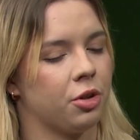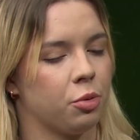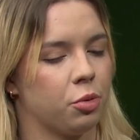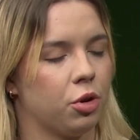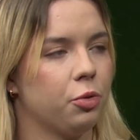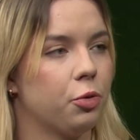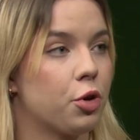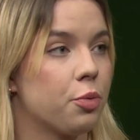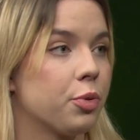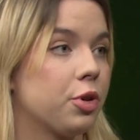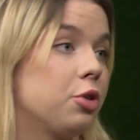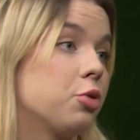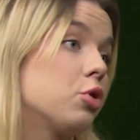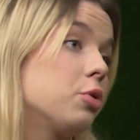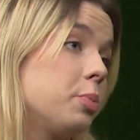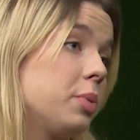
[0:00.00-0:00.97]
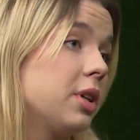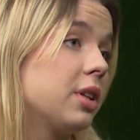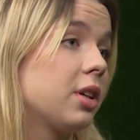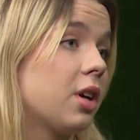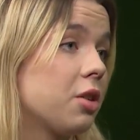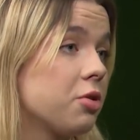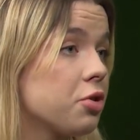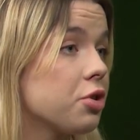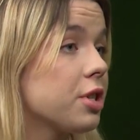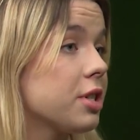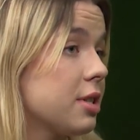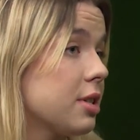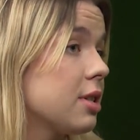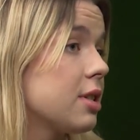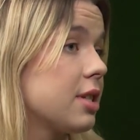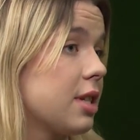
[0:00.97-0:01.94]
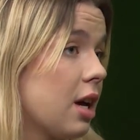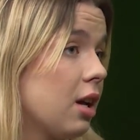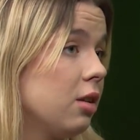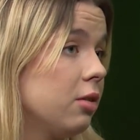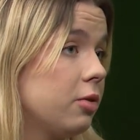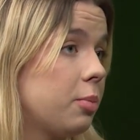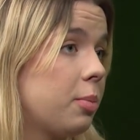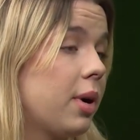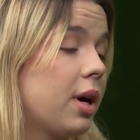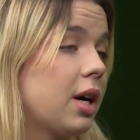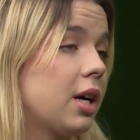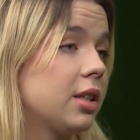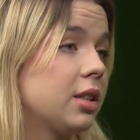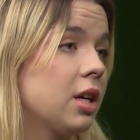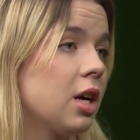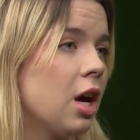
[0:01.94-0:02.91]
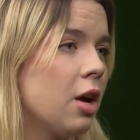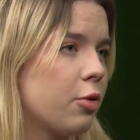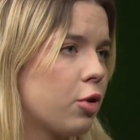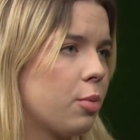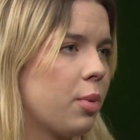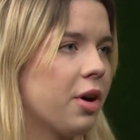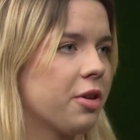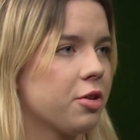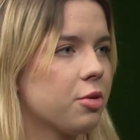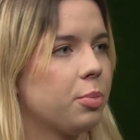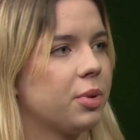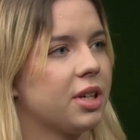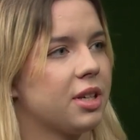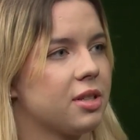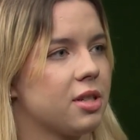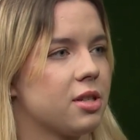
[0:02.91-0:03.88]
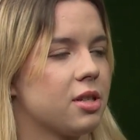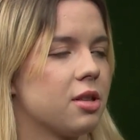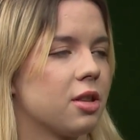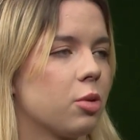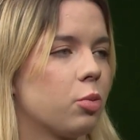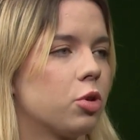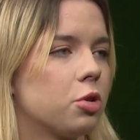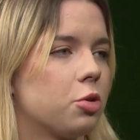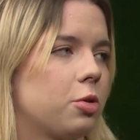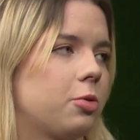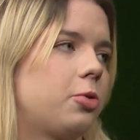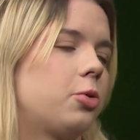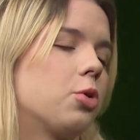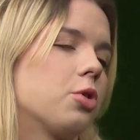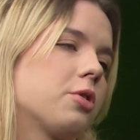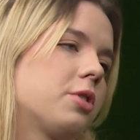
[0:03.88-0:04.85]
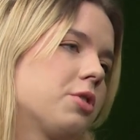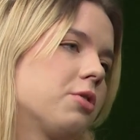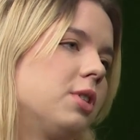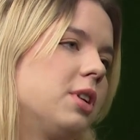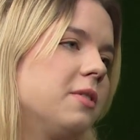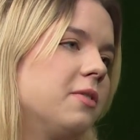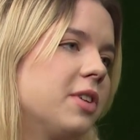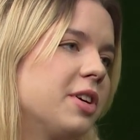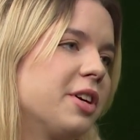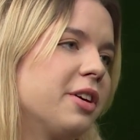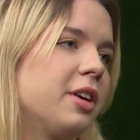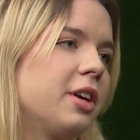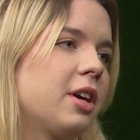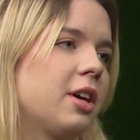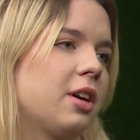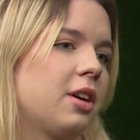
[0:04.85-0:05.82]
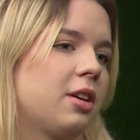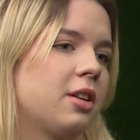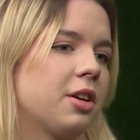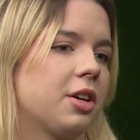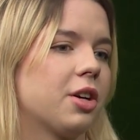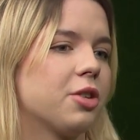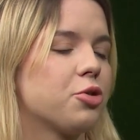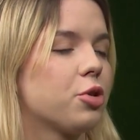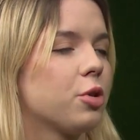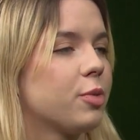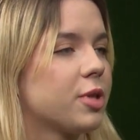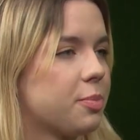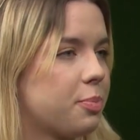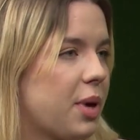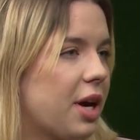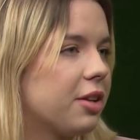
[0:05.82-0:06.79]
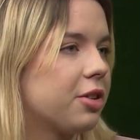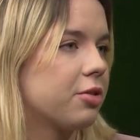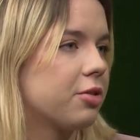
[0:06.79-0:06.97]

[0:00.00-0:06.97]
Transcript: not from the European countries itself, but from other places, and they want to afford their living in a country with better